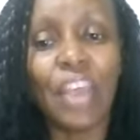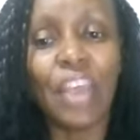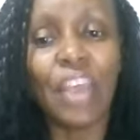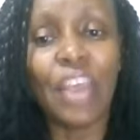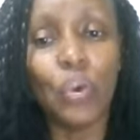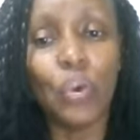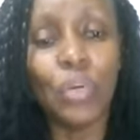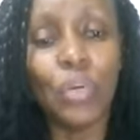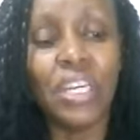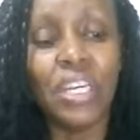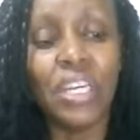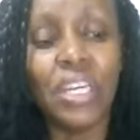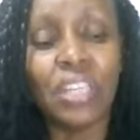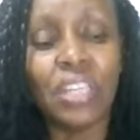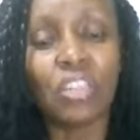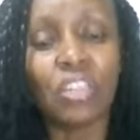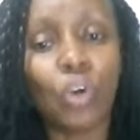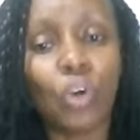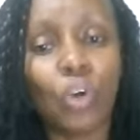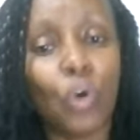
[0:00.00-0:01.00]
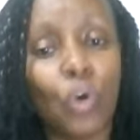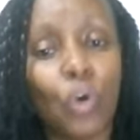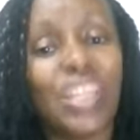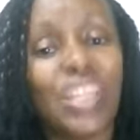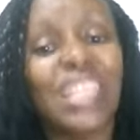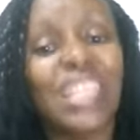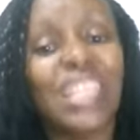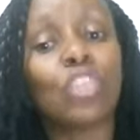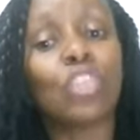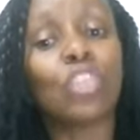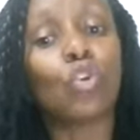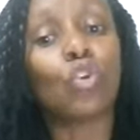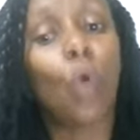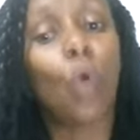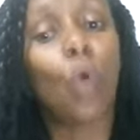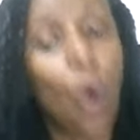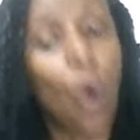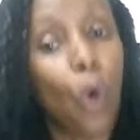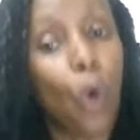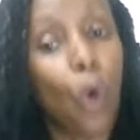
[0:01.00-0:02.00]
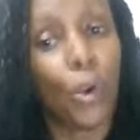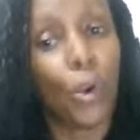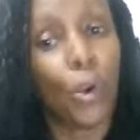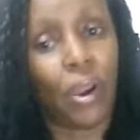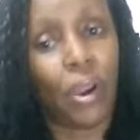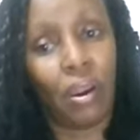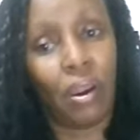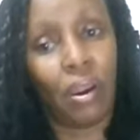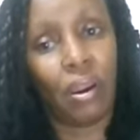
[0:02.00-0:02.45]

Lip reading: unit on its own.